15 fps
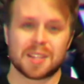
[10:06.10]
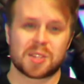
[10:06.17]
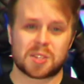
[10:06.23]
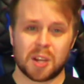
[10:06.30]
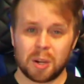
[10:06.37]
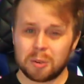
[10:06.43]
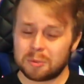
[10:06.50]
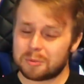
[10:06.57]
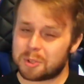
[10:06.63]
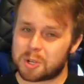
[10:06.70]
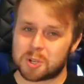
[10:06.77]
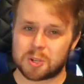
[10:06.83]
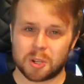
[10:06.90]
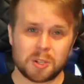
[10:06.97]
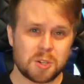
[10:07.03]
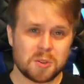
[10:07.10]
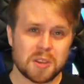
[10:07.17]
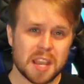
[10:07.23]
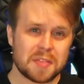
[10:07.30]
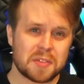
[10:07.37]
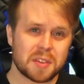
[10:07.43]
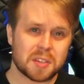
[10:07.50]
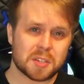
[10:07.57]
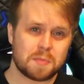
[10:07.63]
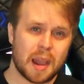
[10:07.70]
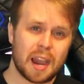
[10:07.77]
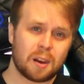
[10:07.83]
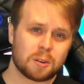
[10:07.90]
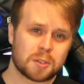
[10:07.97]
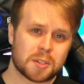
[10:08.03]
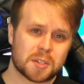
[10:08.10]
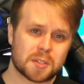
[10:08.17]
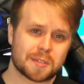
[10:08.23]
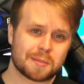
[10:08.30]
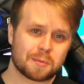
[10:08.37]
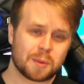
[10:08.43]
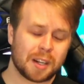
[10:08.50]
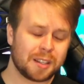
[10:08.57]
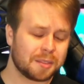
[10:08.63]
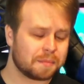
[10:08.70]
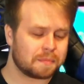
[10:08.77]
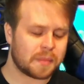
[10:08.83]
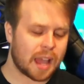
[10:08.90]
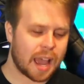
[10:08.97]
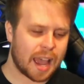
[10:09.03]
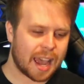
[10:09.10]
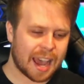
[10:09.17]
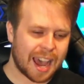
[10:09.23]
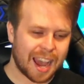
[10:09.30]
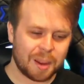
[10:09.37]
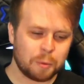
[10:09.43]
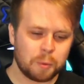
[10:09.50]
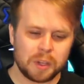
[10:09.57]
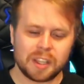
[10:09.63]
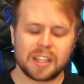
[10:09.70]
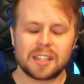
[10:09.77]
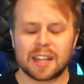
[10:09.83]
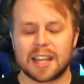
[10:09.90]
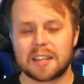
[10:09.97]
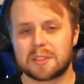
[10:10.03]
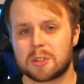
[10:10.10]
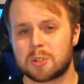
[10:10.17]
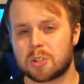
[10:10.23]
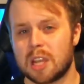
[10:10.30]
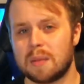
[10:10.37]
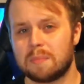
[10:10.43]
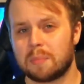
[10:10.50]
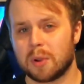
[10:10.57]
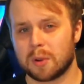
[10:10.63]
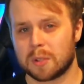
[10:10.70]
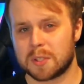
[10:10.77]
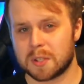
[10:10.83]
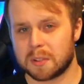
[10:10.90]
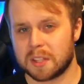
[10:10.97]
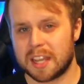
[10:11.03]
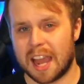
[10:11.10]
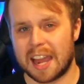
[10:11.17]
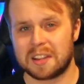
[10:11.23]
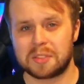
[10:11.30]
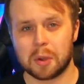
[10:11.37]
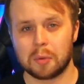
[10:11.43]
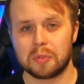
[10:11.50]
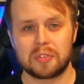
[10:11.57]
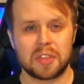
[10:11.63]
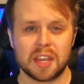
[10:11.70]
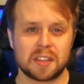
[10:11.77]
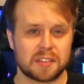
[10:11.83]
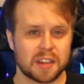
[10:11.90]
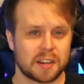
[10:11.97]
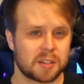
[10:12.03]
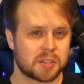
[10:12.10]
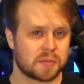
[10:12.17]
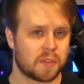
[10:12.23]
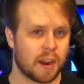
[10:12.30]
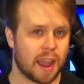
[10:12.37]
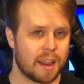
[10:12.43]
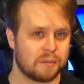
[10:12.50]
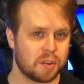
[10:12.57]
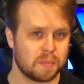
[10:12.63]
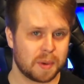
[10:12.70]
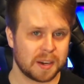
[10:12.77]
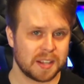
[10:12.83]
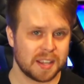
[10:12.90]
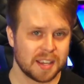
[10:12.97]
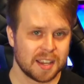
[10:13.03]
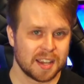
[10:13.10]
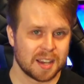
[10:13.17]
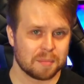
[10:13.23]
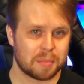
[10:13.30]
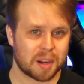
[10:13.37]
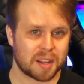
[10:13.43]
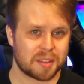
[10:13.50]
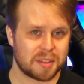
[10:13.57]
So, should you get this mouse? Well, I really like the shape personally. I don't think that it's for everybody, but I